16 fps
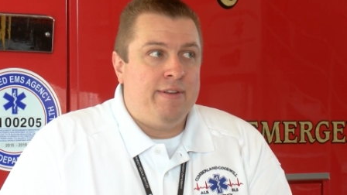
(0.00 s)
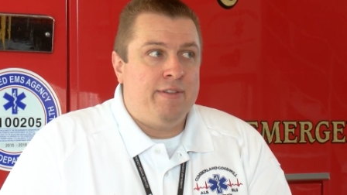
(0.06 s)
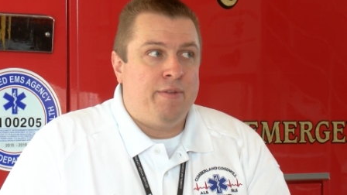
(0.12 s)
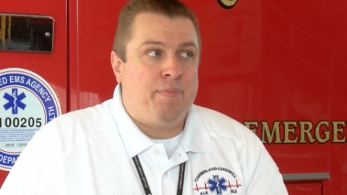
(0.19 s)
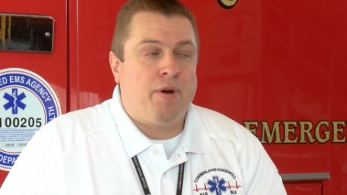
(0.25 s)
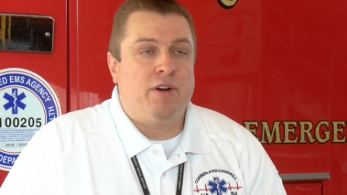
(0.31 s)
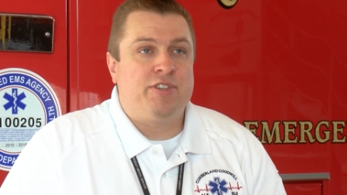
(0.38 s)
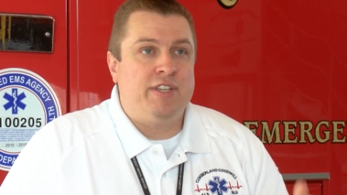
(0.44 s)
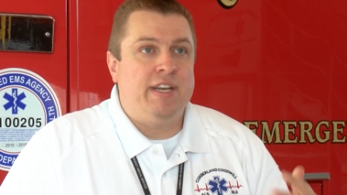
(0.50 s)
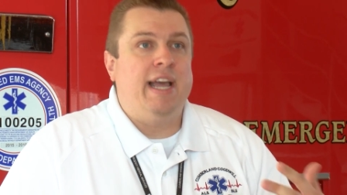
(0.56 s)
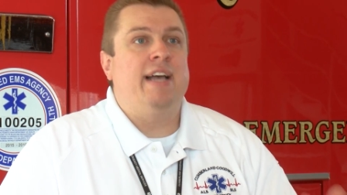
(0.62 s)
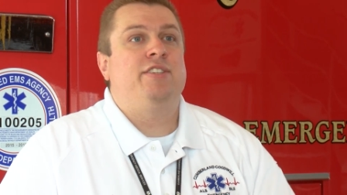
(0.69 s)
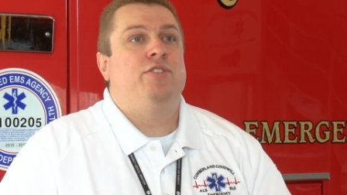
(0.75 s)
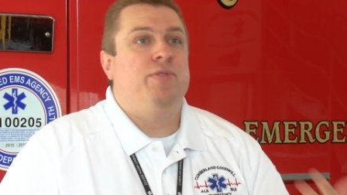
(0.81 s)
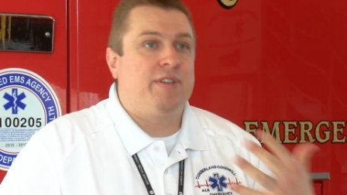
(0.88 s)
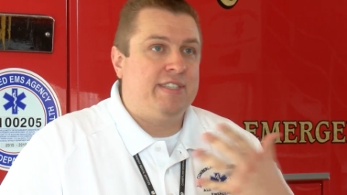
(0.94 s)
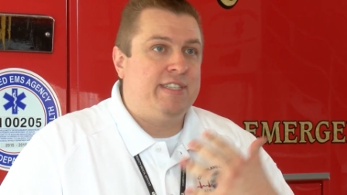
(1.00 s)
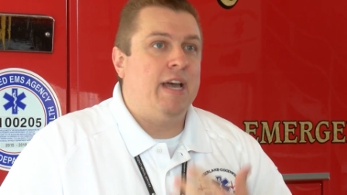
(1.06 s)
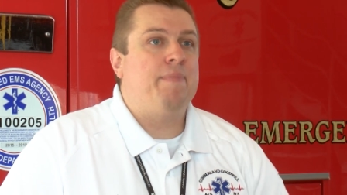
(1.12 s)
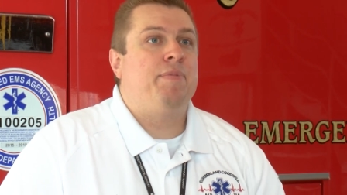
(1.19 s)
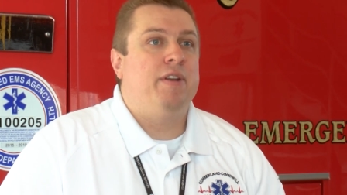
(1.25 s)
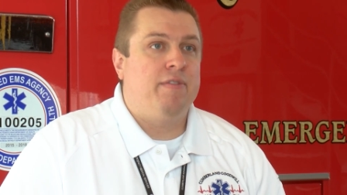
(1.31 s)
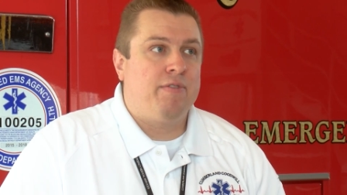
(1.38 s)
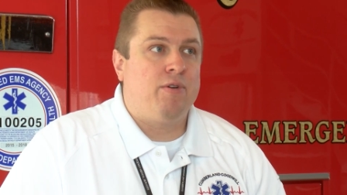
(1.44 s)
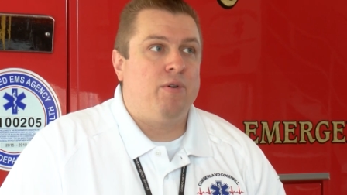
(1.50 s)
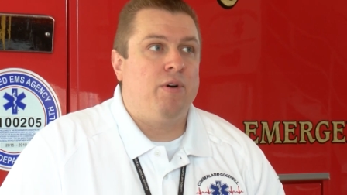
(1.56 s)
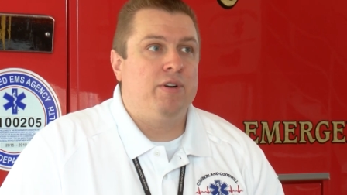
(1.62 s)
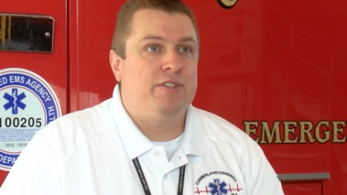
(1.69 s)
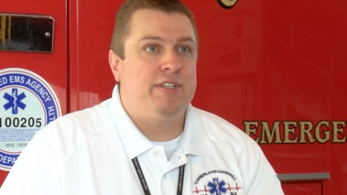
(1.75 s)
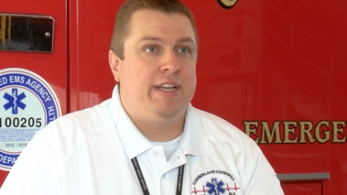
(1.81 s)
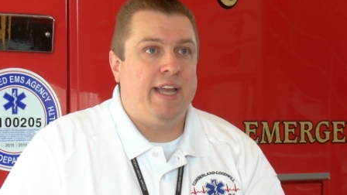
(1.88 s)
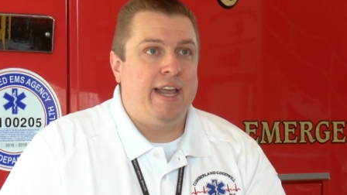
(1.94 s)
the person has to accept it, of
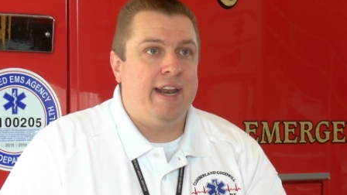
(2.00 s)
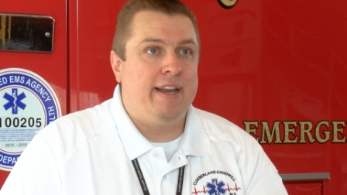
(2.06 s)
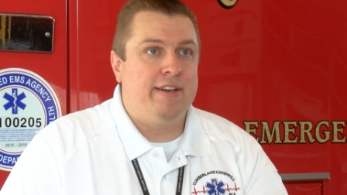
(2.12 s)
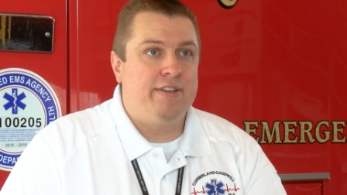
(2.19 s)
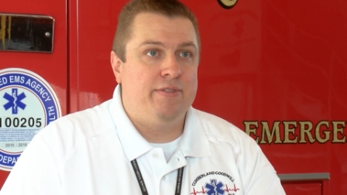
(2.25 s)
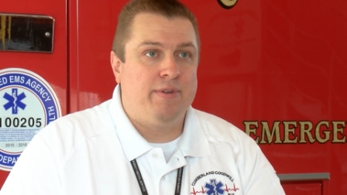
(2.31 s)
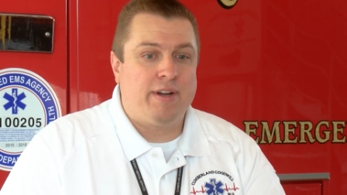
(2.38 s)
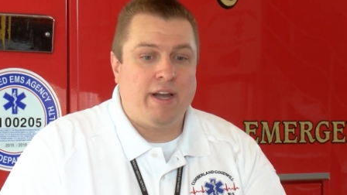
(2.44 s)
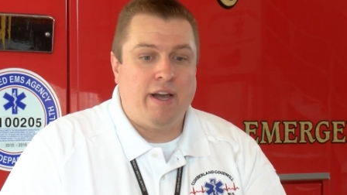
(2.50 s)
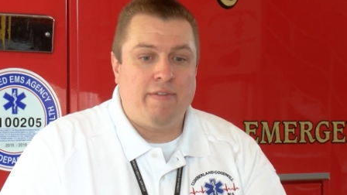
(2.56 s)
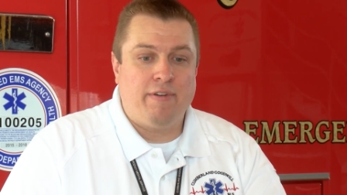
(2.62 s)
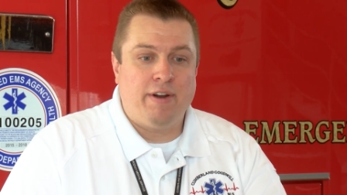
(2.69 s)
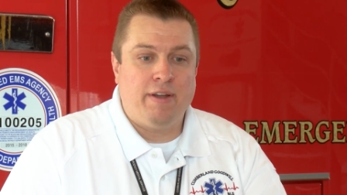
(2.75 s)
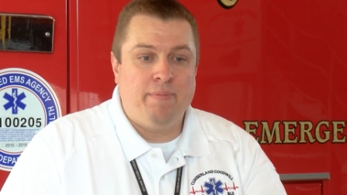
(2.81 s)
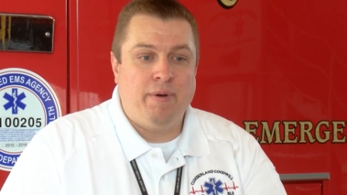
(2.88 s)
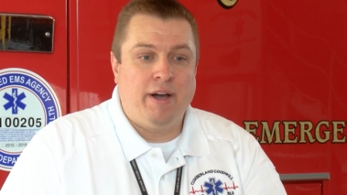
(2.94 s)
course, to get into recovery.